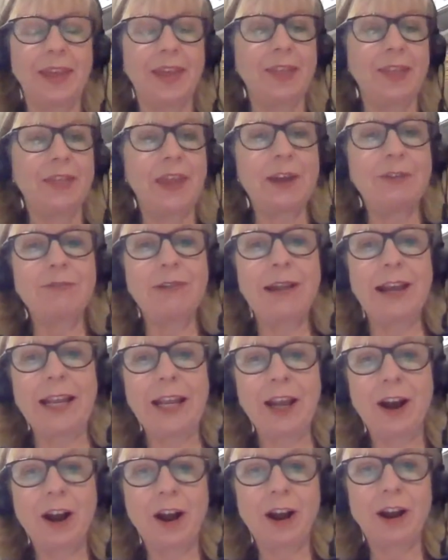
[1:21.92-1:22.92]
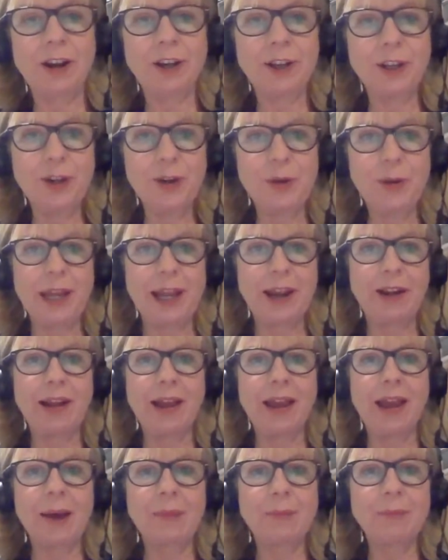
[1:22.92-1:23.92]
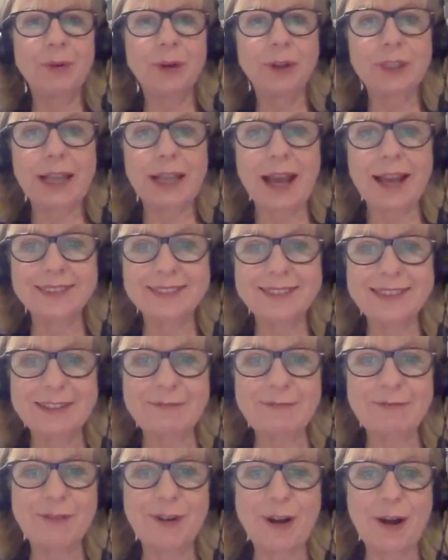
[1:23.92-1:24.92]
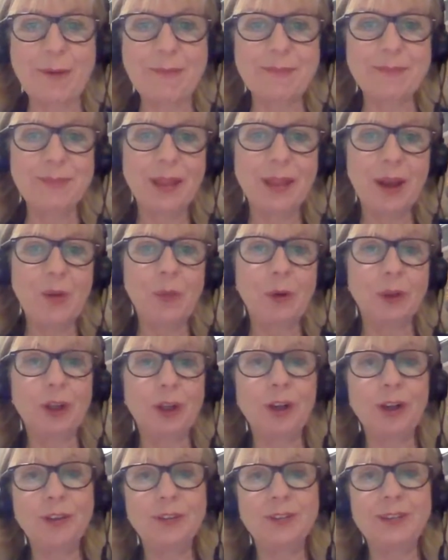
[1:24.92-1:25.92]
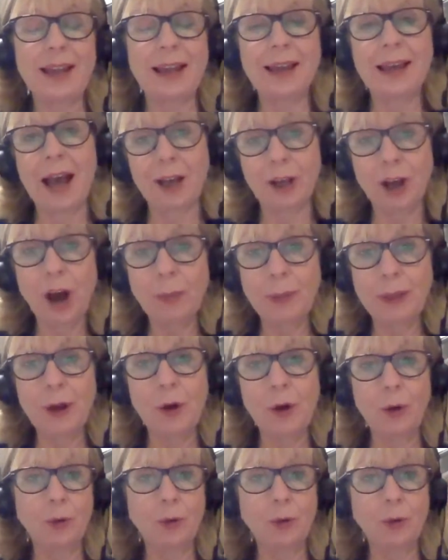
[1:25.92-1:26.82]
They really are. You know, here I am broadcasting from what looks like a cubby hole.